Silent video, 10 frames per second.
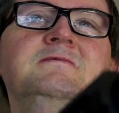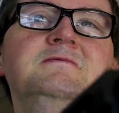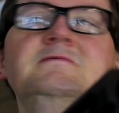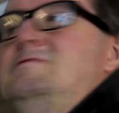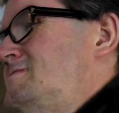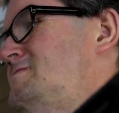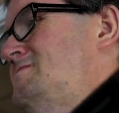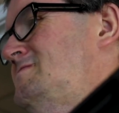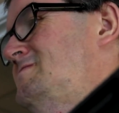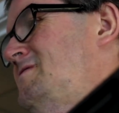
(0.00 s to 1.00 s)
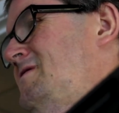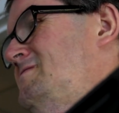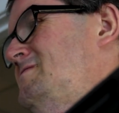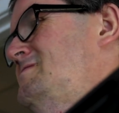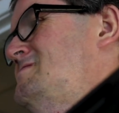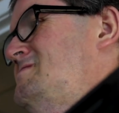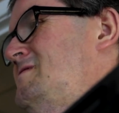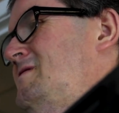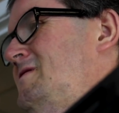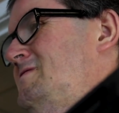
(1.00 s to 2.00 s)
You know what they say, when there's
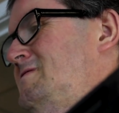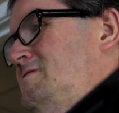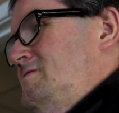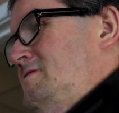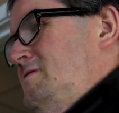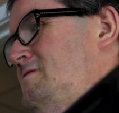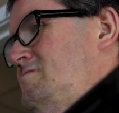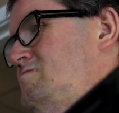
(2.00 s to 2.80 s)
no more room in